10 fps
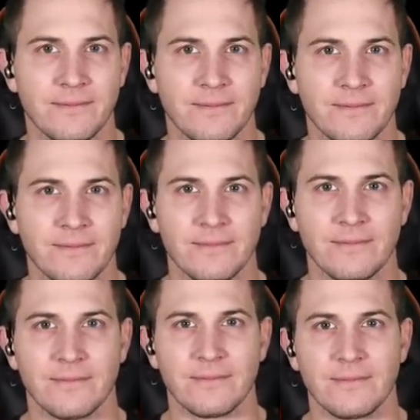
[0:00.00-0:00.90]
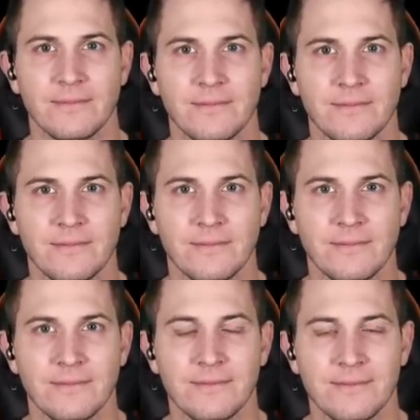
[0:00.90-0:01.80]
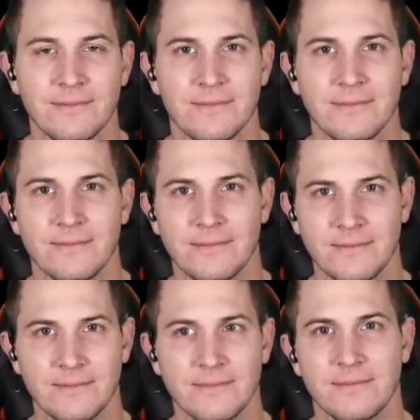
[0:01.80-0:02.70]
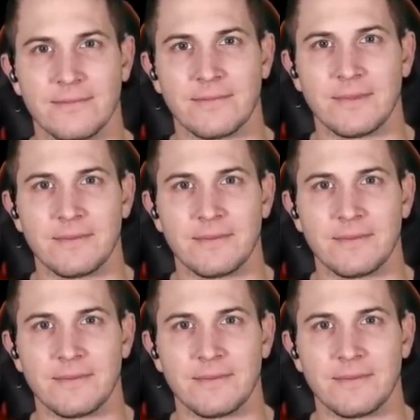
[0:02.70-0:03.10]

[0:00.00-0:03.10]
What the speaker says: (not speaking)